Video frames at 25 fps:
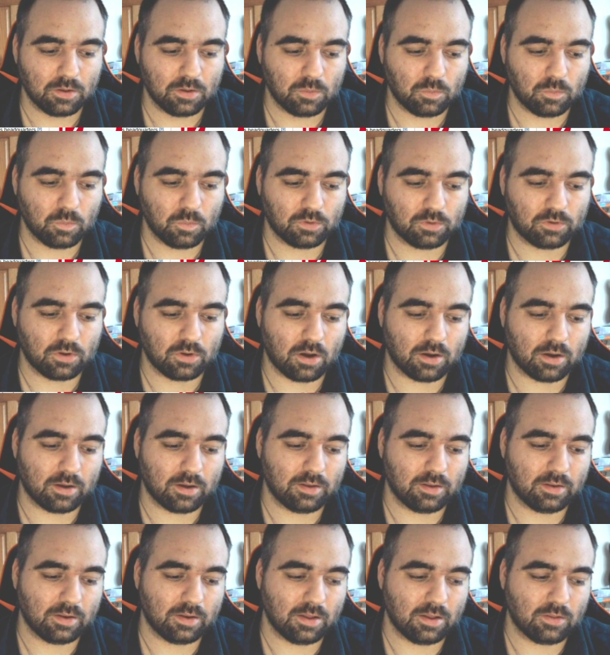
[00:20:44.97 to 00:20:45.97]
we're
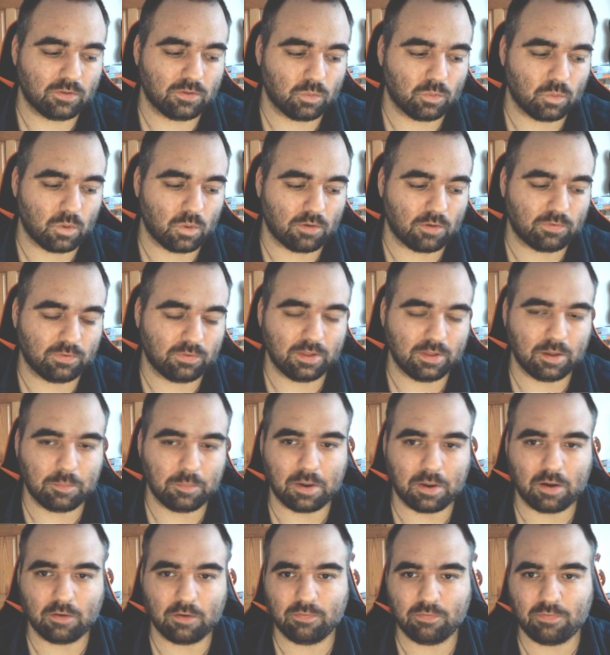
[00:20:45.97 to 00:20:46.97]
talking, it's roughly
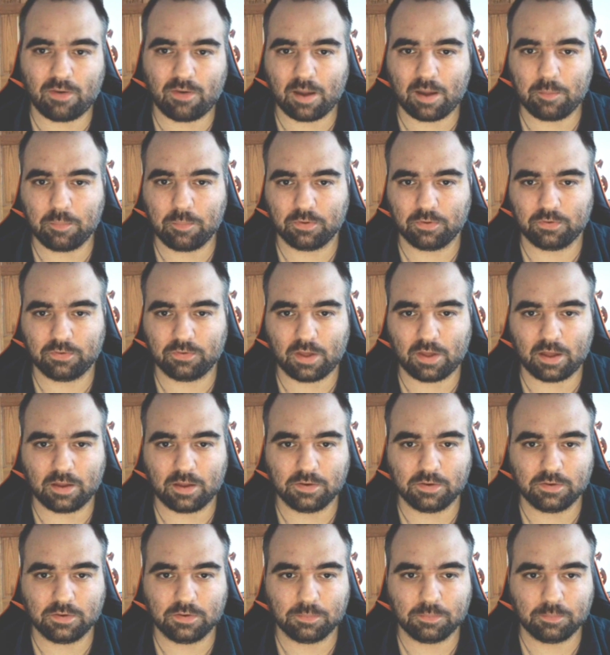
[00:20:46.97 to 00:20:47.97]
about
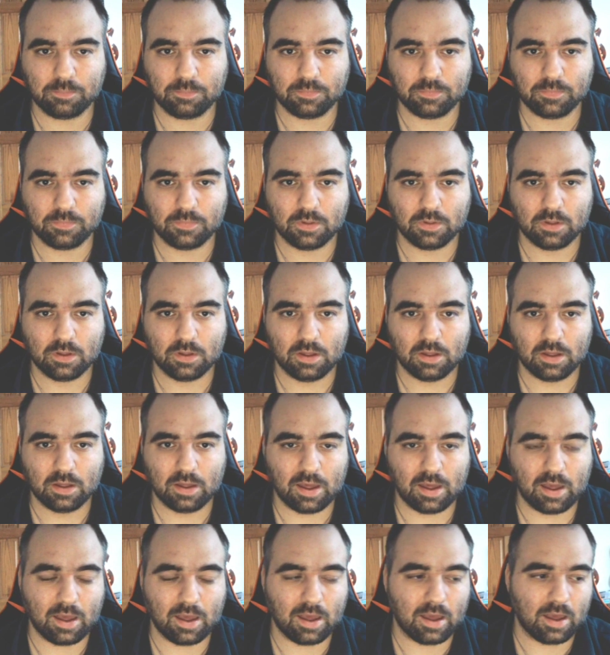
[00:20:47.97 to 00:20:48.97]
5%.
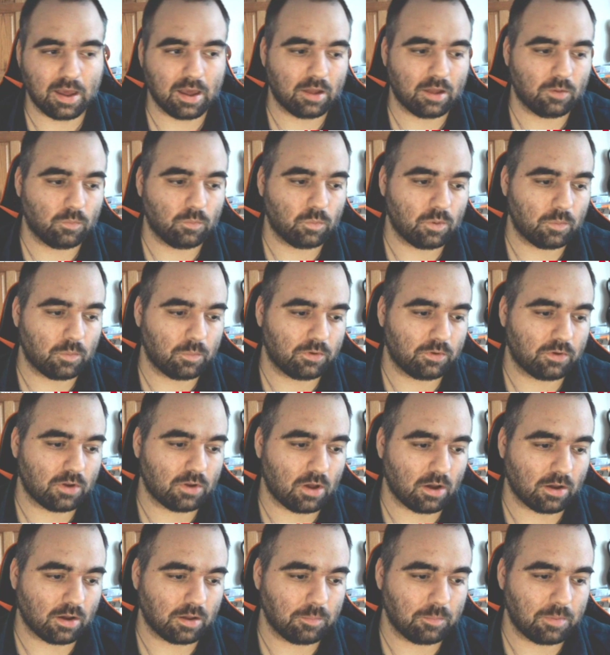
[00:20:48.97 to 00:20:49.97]
And when we're
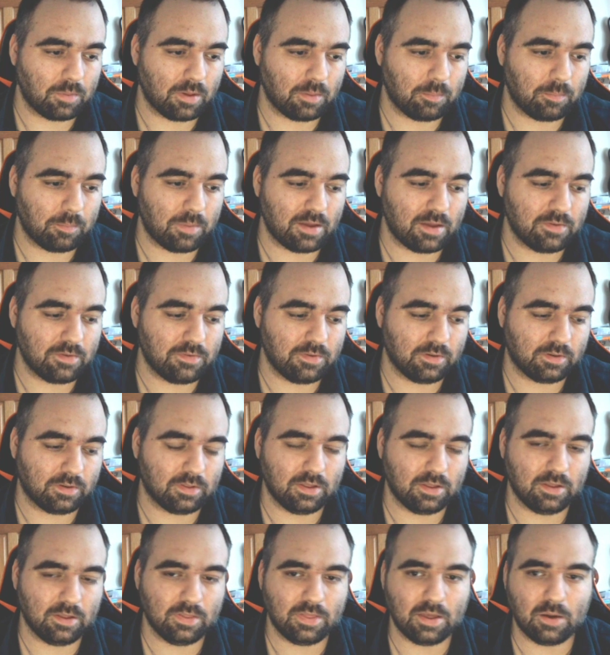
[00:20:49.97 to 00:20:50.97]
talking,
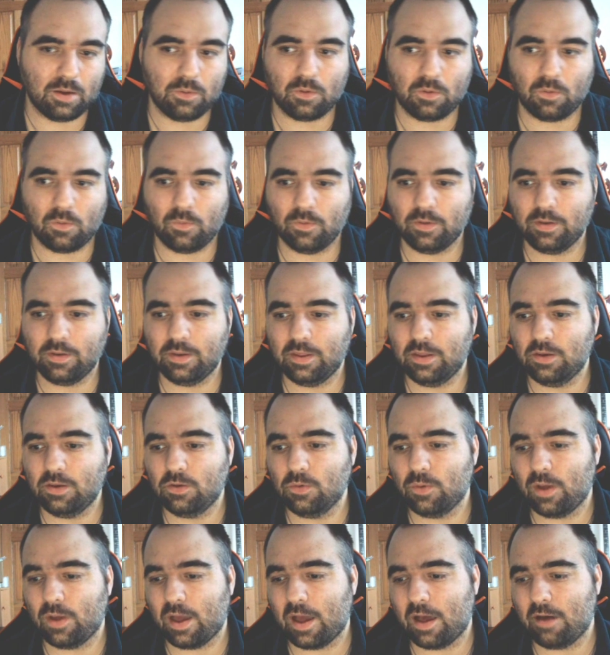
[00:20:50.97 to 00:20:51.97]
basically, they would only need
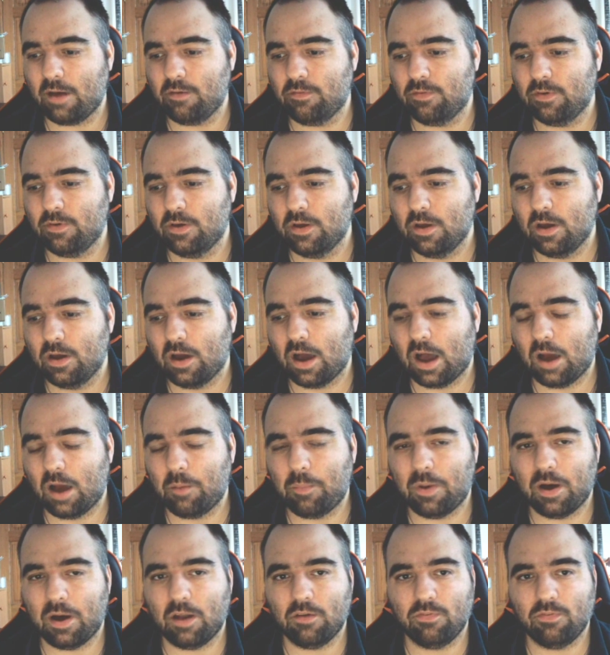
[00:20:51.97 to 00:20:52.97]
to have
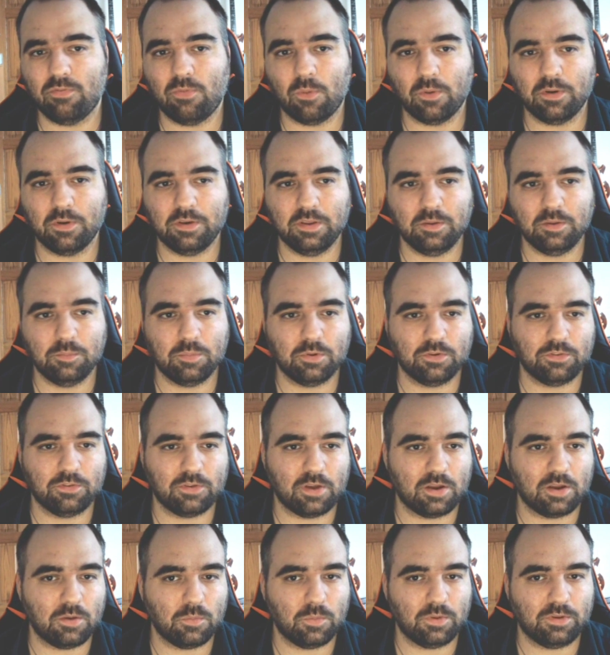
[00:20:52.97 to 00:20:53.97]
about a
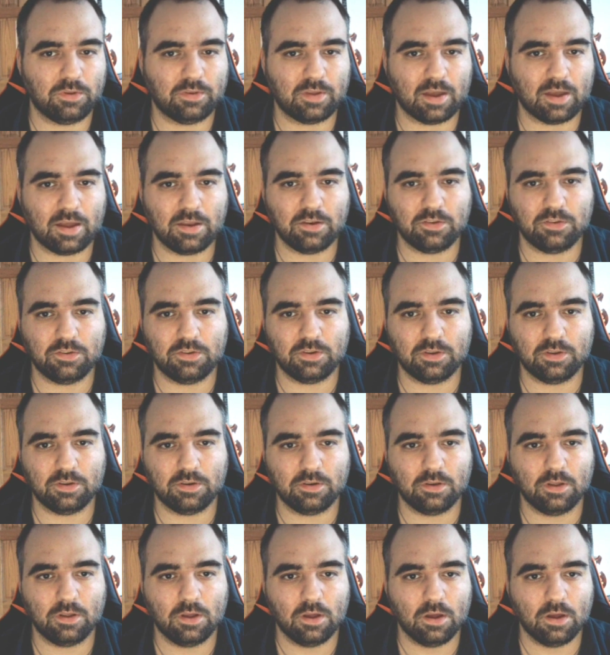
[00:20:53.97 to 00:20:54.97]
14%
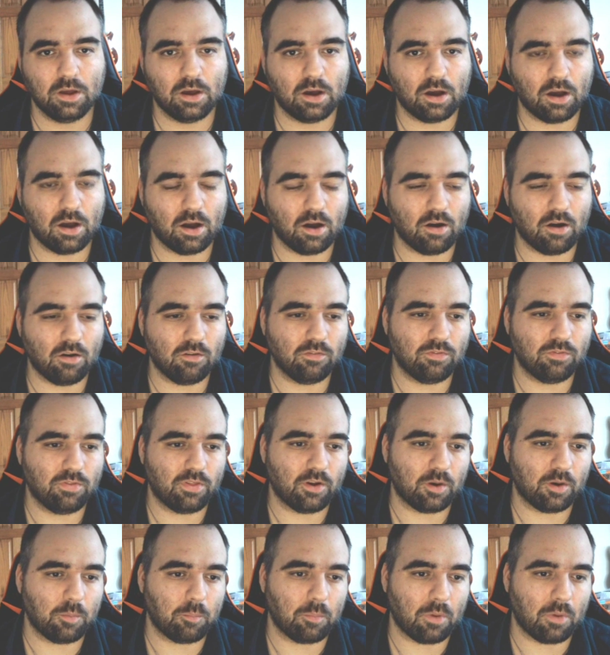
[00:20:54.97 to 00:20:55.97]
retention of
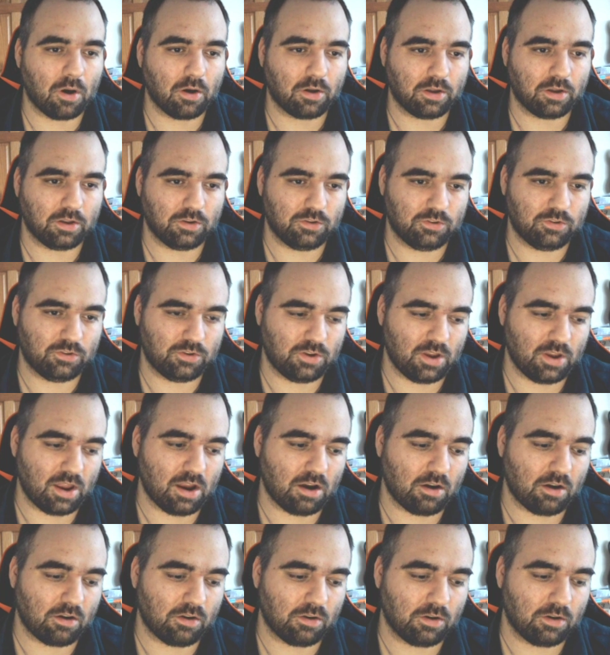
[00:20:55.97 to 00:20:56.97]
their market
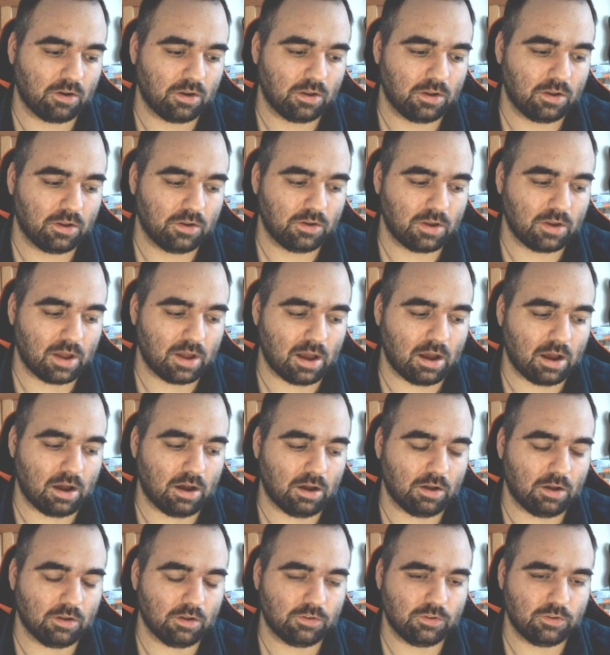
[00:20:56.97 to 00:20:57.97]
share
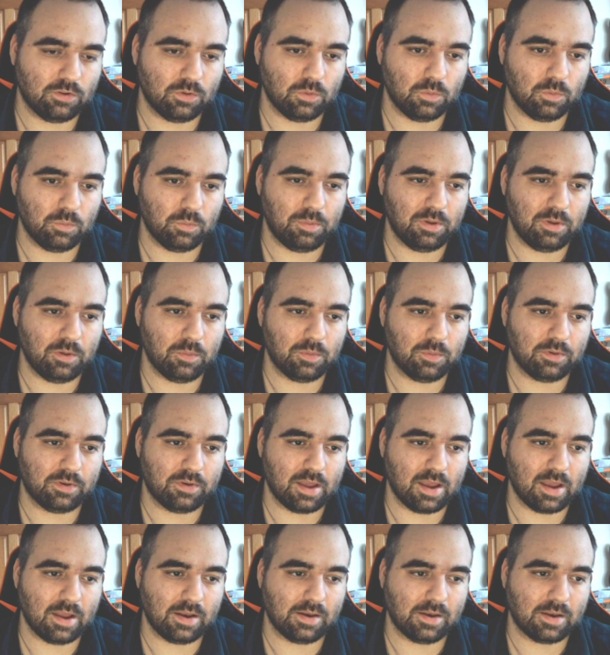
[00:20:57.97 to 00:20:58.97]
to be
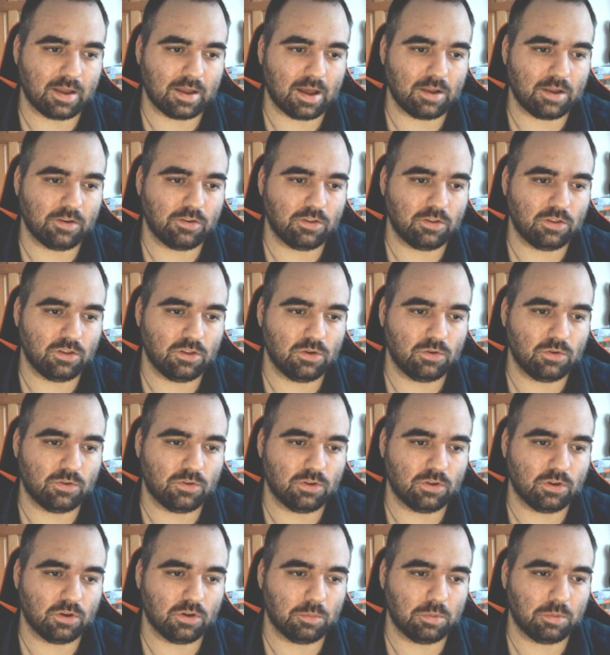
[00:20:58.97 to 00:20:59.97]
retained onto YouTube,